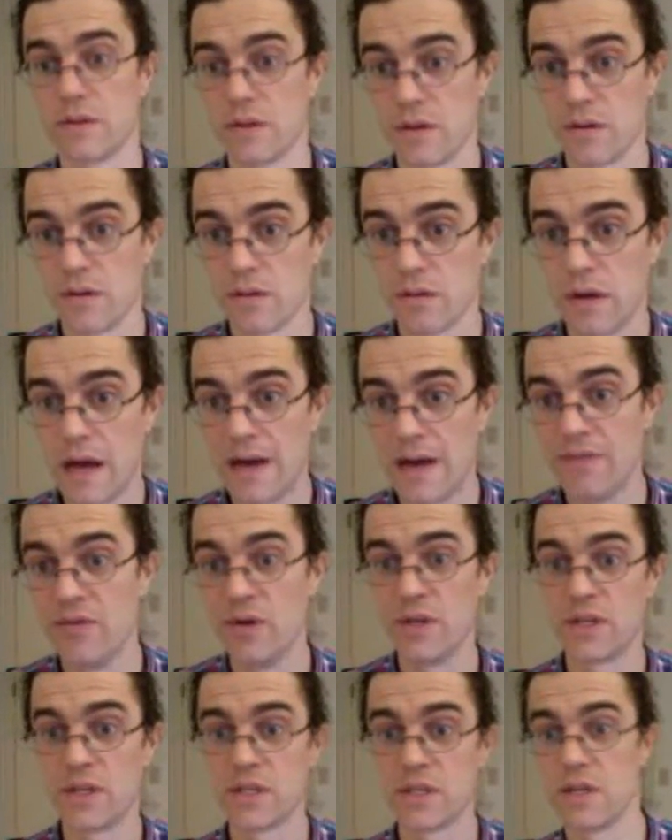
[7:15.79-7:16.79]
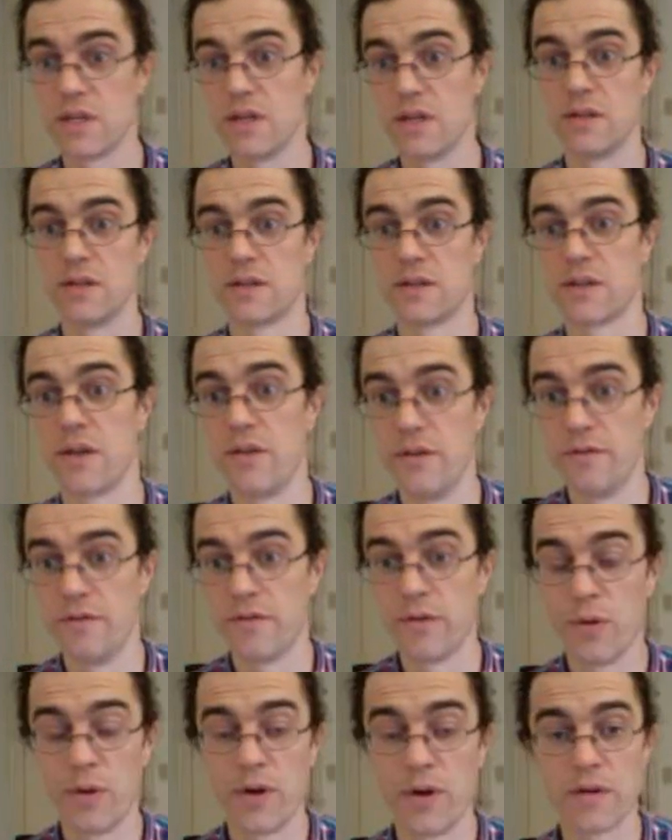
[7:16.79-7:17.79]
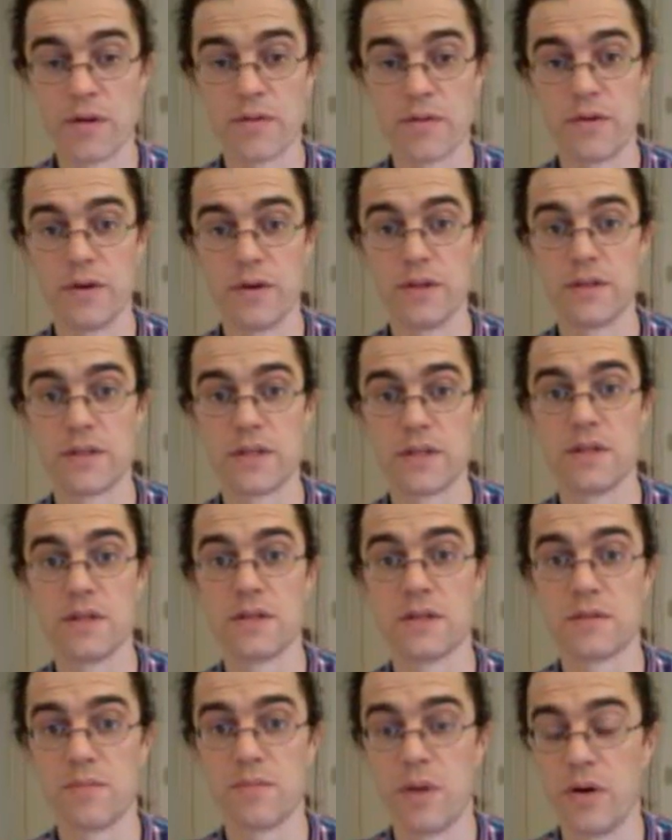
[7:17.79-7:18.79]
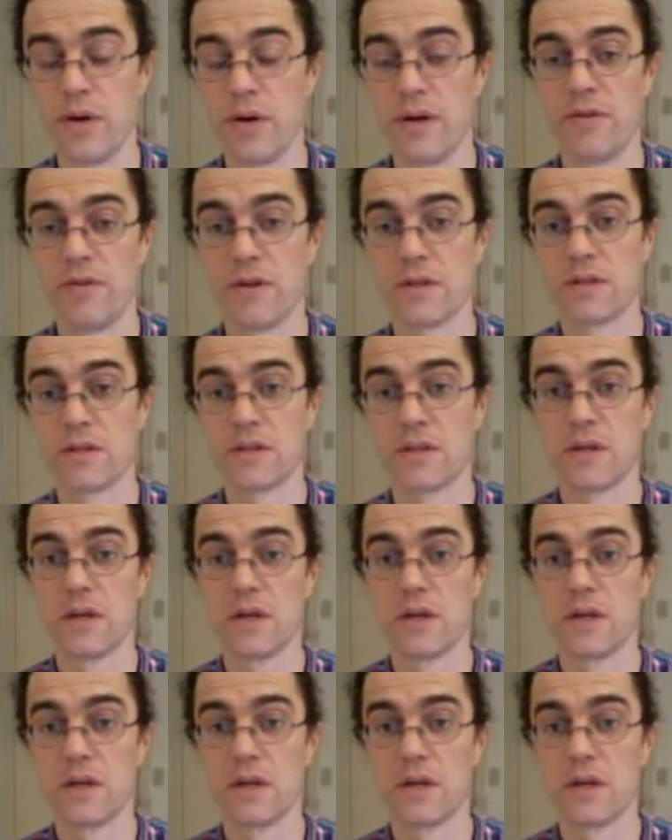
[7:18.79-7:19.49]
You know, Everest in southern Florida, for instance, Mount Everest,